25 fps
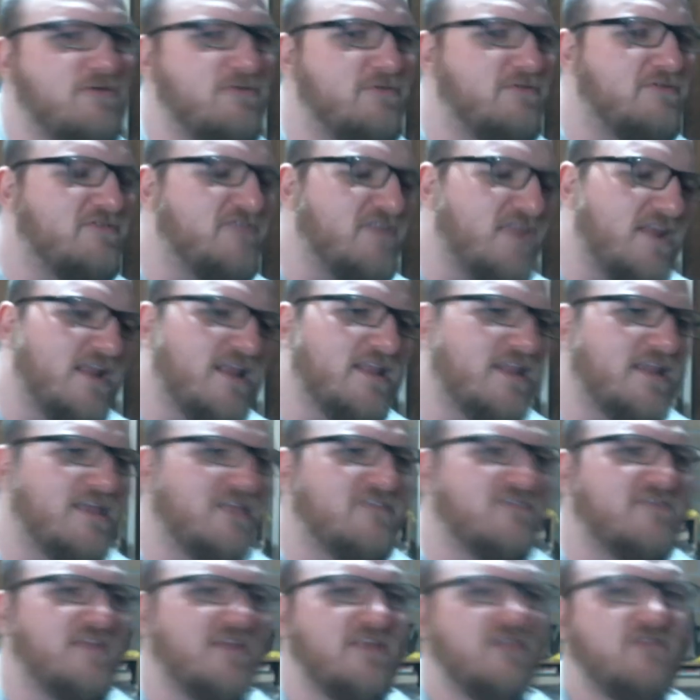we've seen,
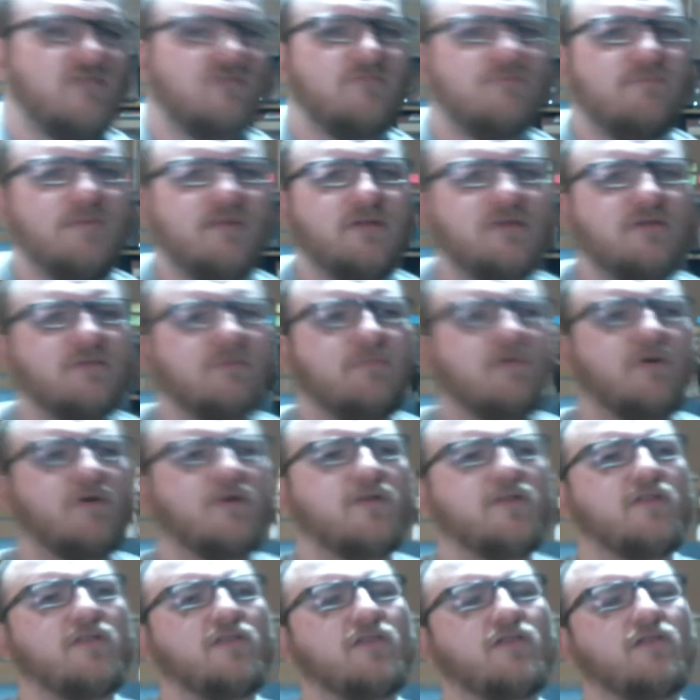unless they do build
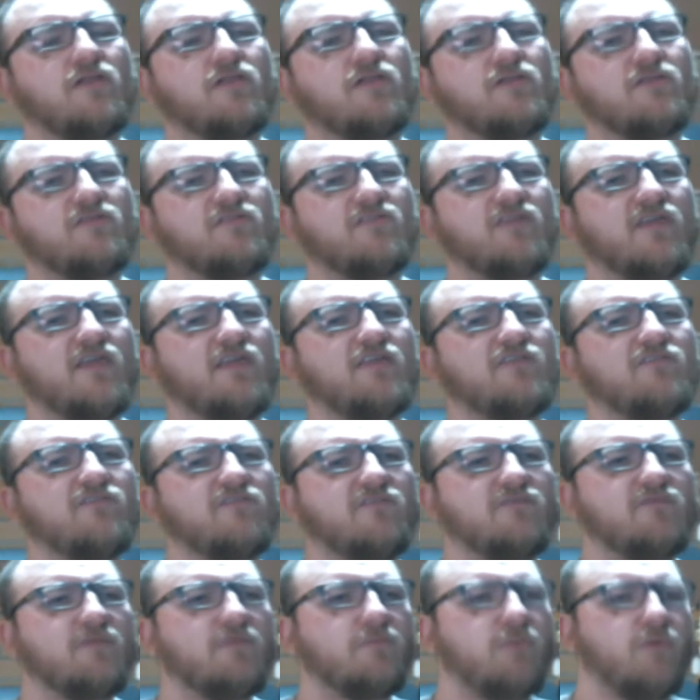upon the little tease
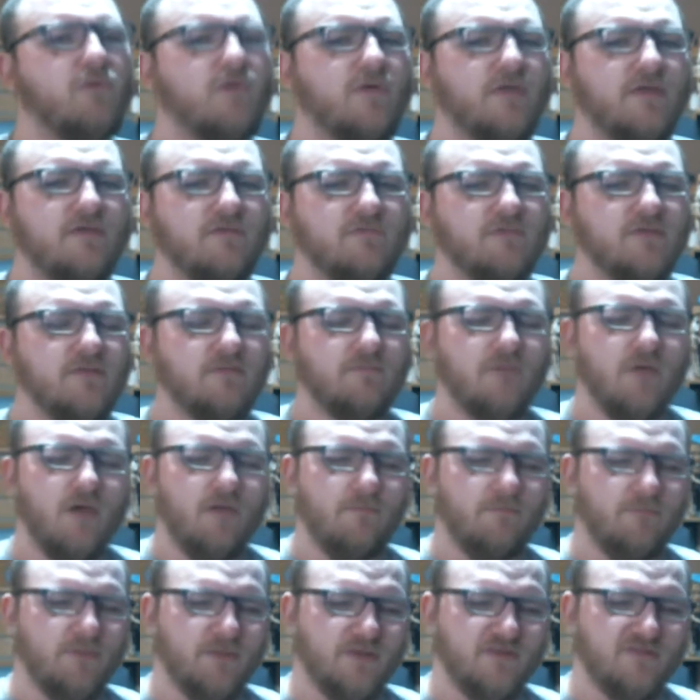of the boy with the
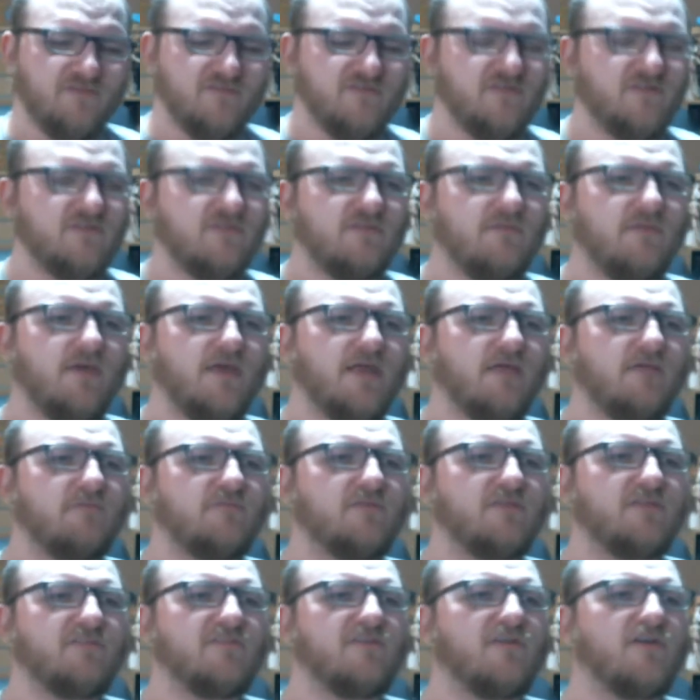mop. I just knocked the mic, I'm
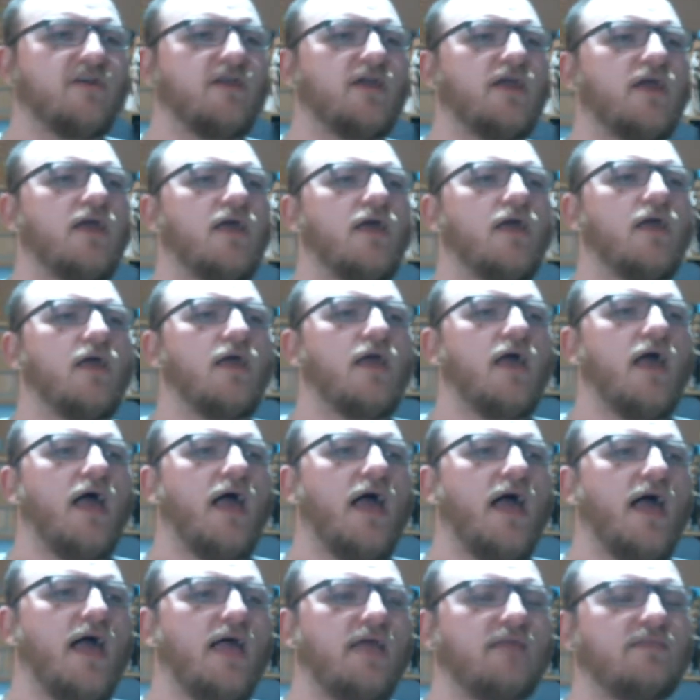really sorry.
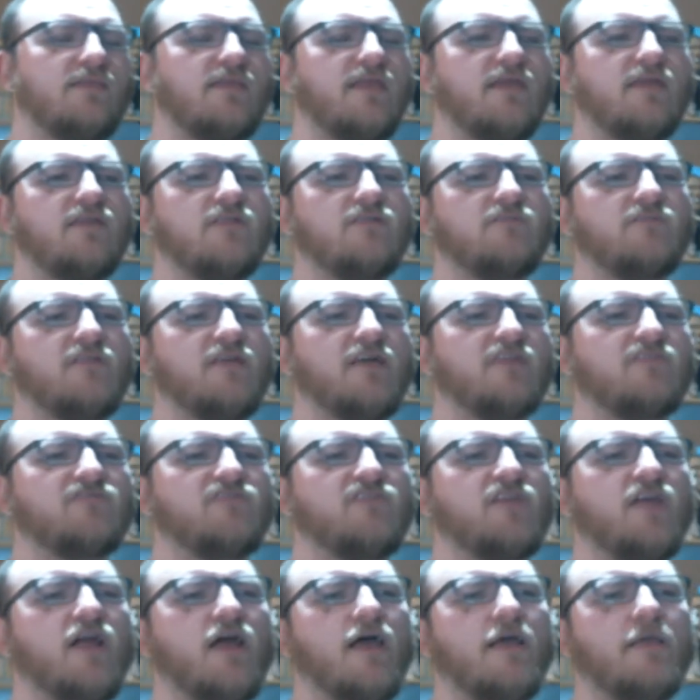Uh, at the end of Last
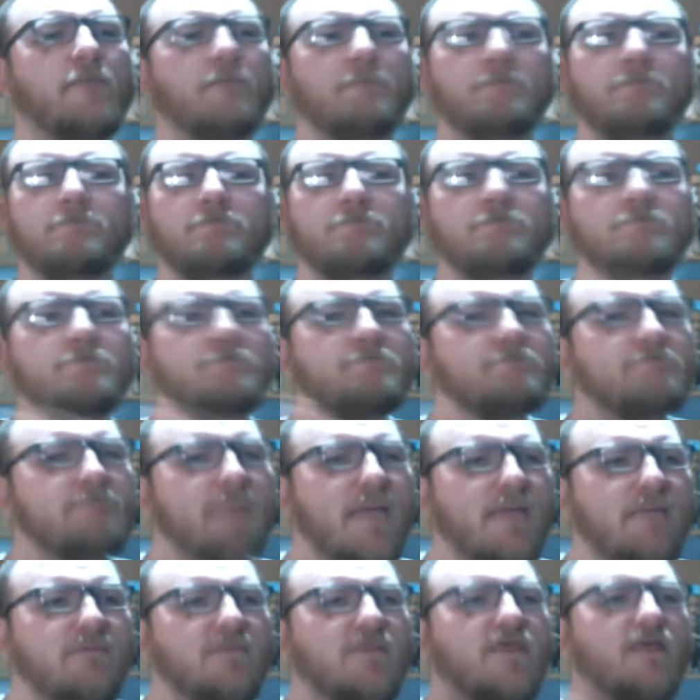Jedi.
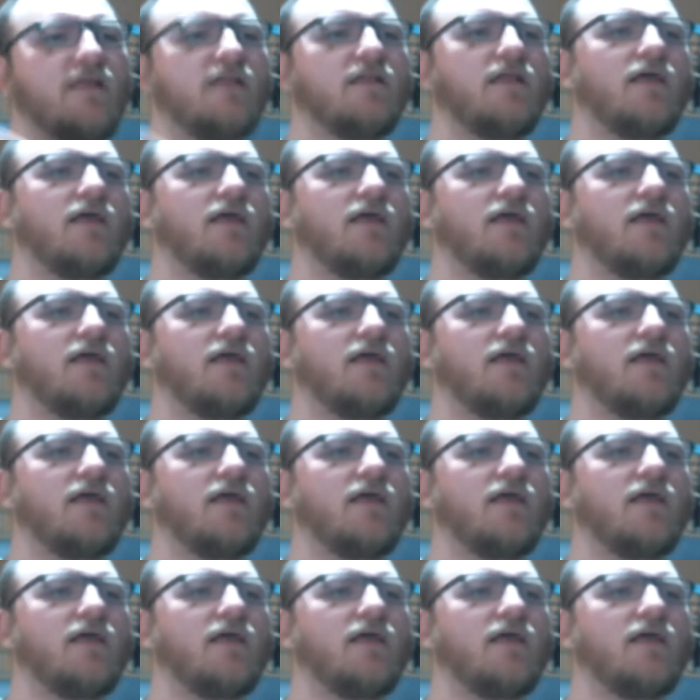Maybe that'll